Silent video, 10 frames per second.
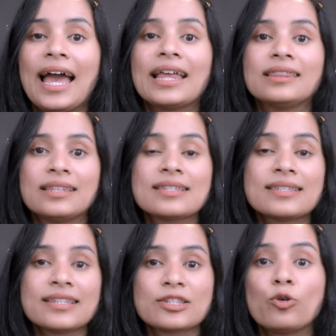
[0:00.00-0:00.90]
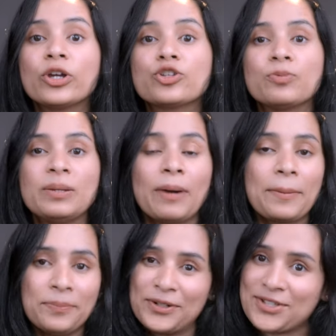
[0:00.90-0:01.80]
and this is going to be my
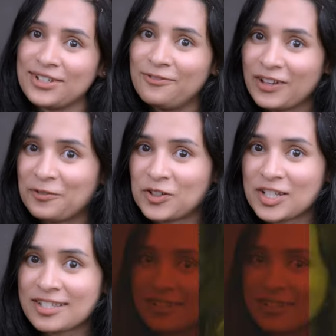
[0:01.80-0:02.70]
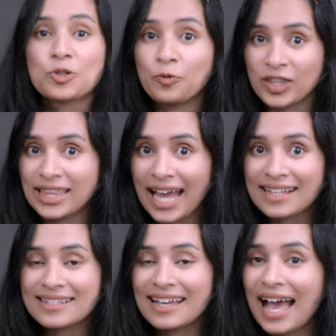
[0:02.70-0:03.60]
personal favorite. So, with
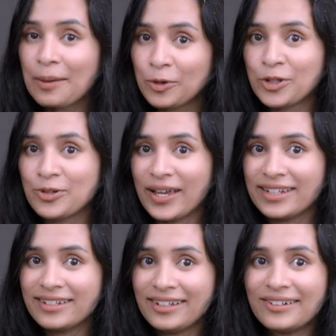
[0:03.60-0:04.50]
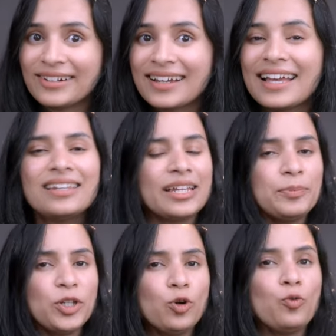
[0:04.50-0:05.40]
that, I'm going to end it it here. Let
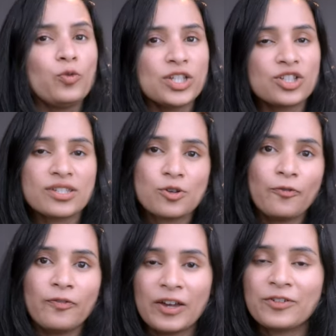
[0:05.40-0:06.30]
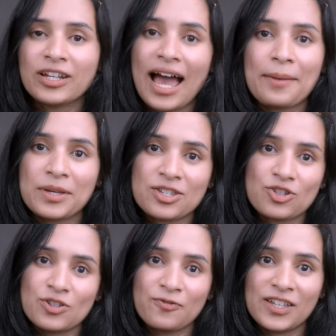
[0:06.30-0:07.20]
me know which is your favorite
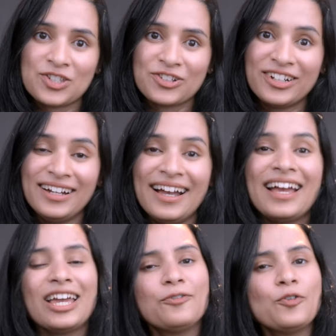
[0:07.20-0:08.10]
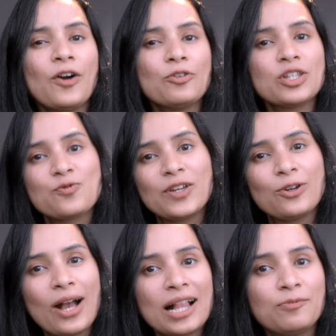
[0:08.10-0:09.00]
iMessages feature. If you found this
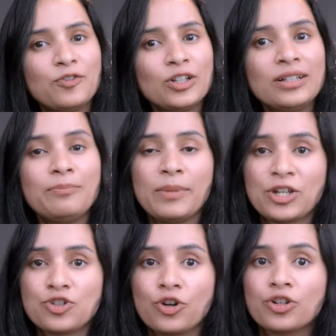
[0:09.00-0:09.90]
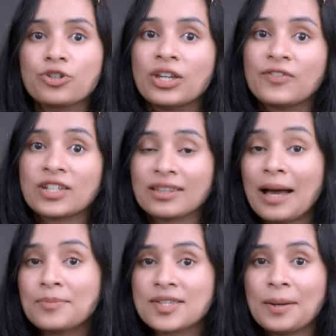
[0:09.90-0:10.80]
video helpful, make sure to give it a
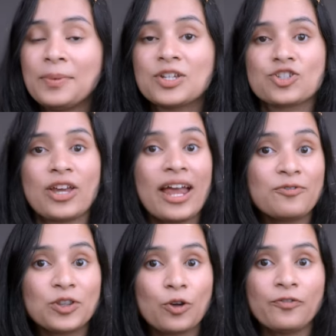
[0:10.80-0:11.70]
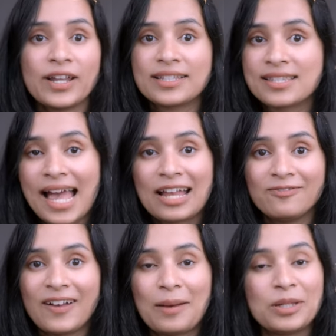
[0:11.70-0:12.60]
thumbs up, share it with your friends
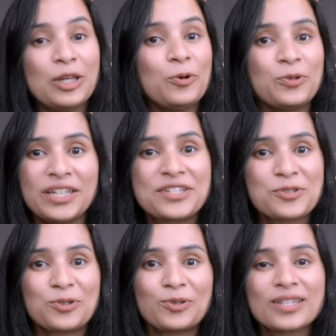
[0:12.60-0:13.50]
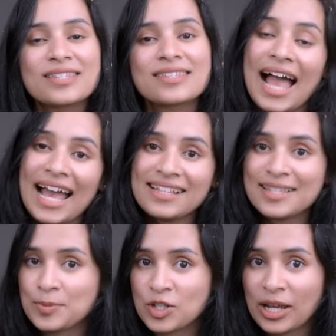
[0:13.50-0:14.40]
and family who needs to know this. And
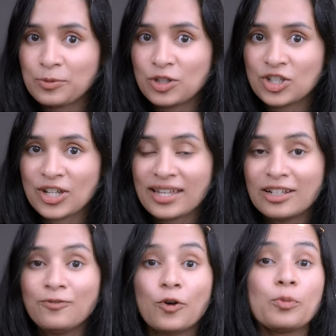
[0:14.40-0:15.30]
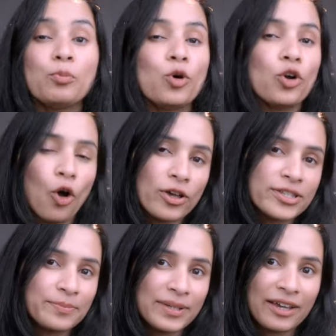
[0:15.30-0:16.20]
subscribe to the channel for more
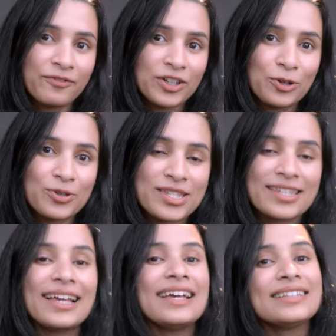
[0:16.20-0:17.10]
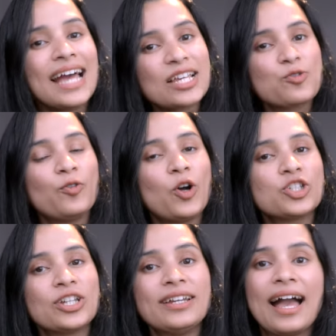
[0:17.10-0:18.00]
awesome tech videos. Thanks for
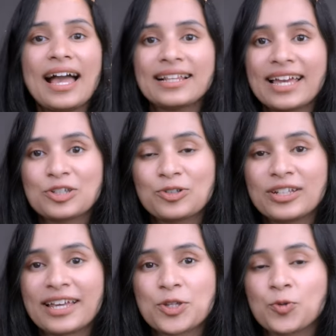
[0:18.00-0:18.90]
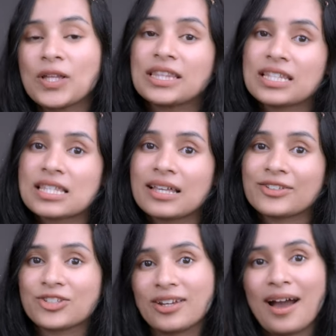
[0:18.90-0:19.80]
watching. I'll catch you in the next one. This is
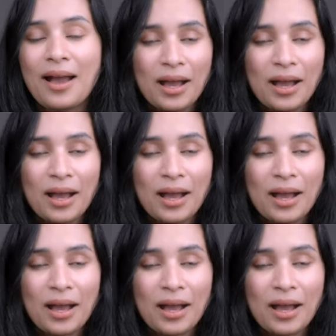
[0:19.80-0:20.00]
Anjana.